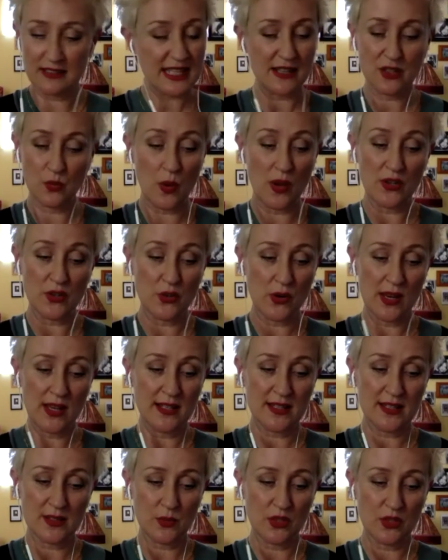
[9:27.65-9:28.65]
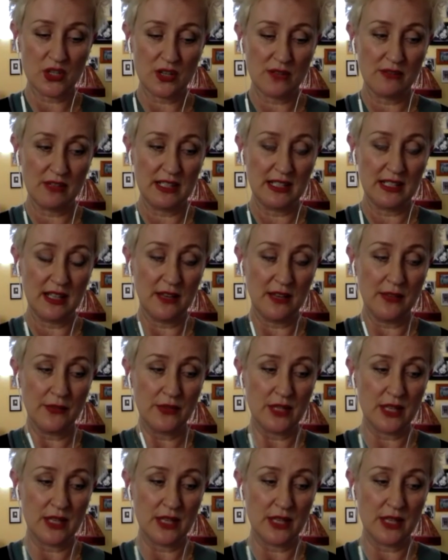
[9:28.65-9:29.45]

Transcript: to one dress, which I really loved.